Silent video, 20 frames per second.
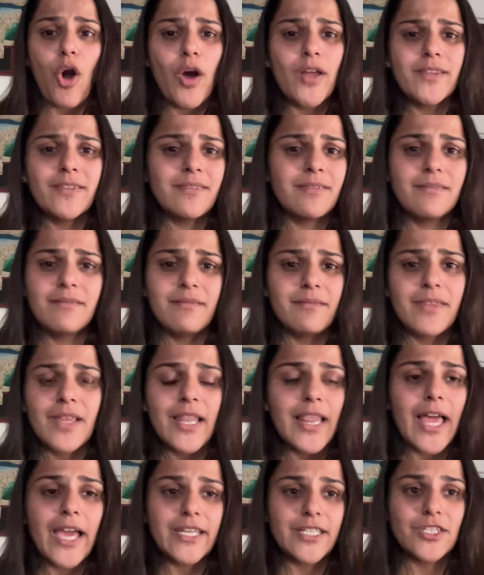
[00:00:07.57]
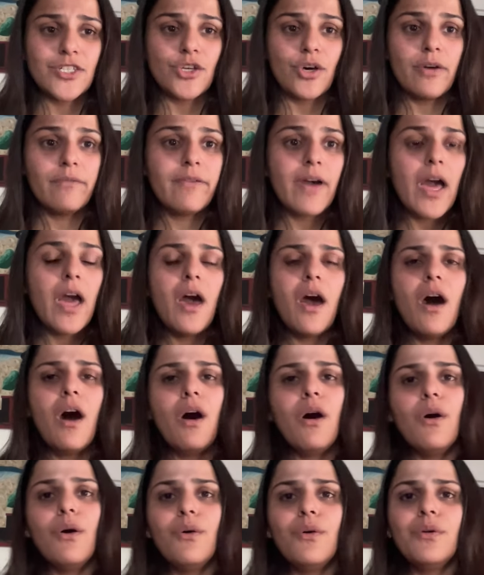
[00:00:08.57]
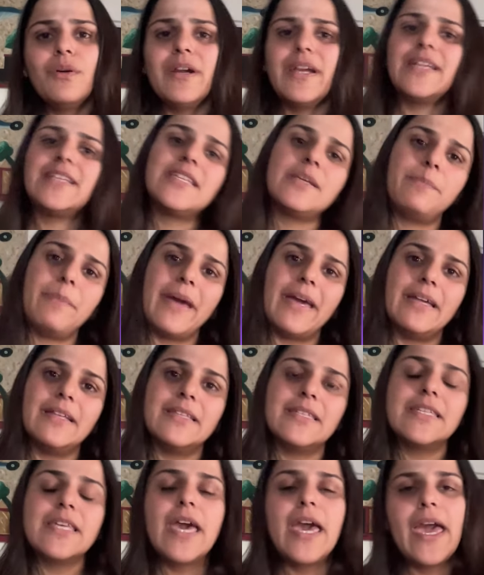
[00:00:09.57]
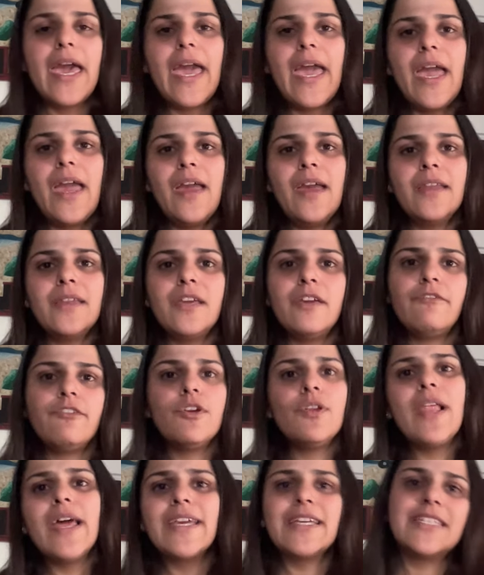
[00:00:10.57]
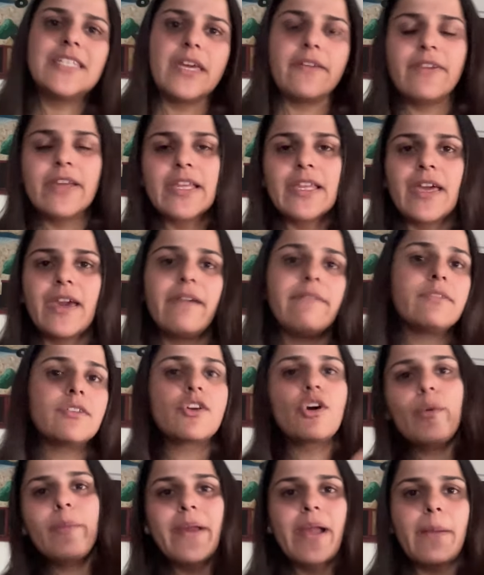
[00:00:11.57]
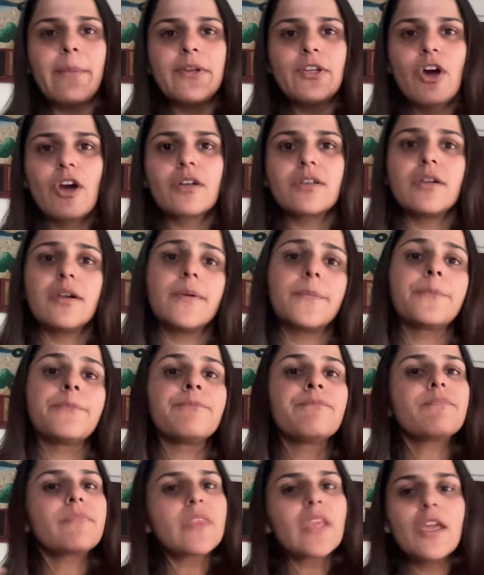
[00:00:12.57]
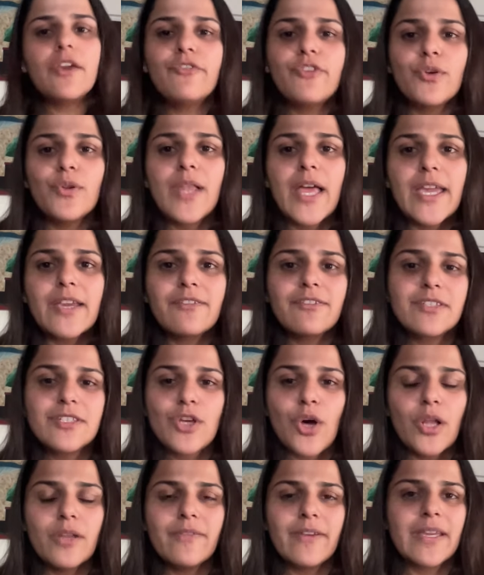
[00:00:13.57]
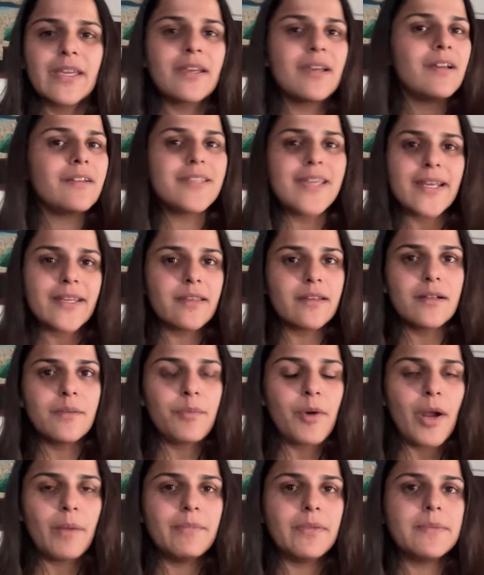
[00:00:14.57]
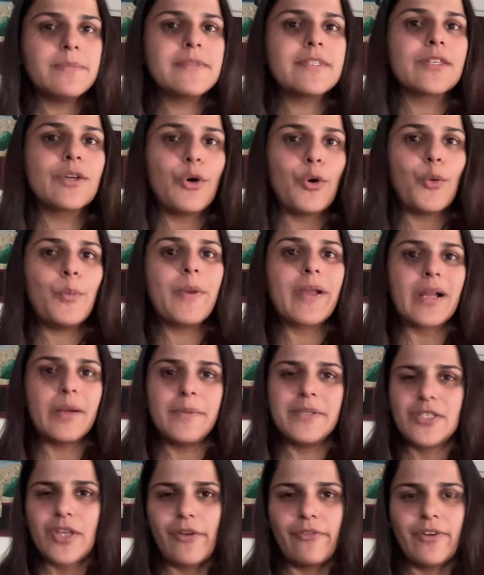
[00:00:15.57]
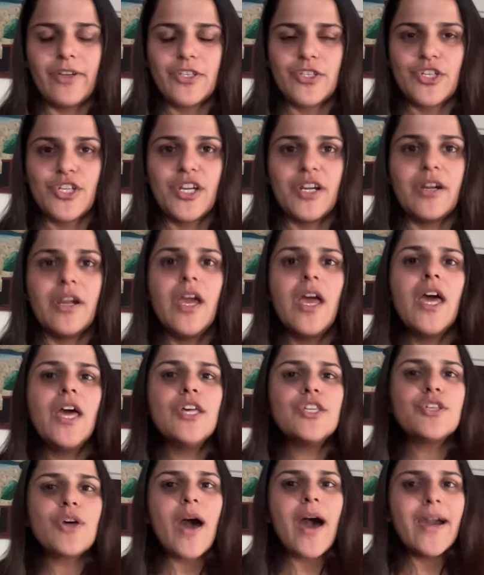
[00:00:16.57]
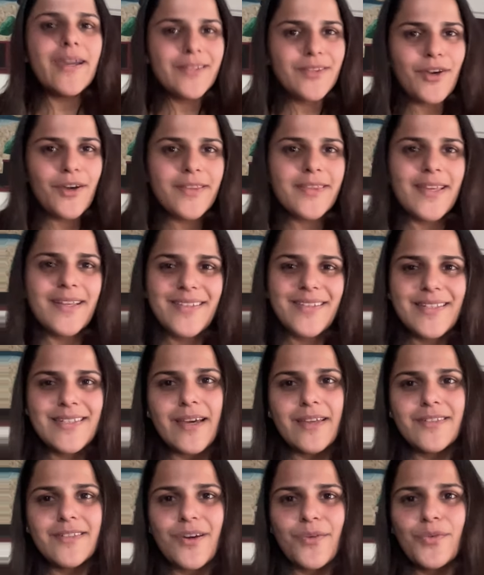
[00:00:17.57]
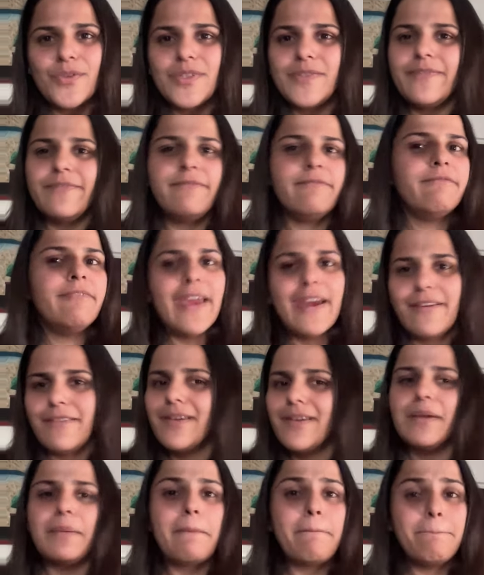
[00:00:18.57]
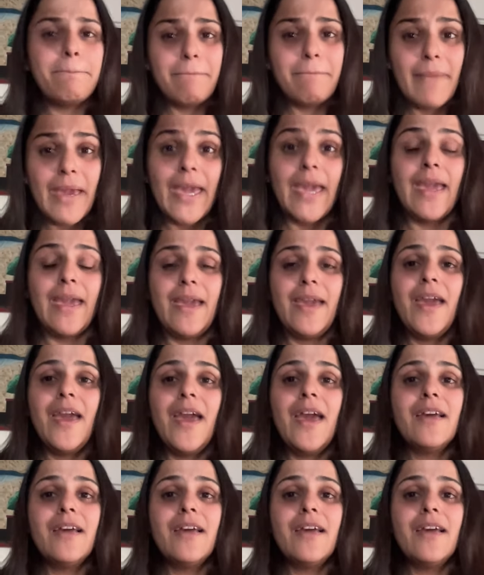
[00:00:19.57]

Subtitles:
on the lines of, oh, it depends. And if you like saving lives, go become a doctor. If you like solving technical problems, go become a software engineer. So I thought that this answer was very meh,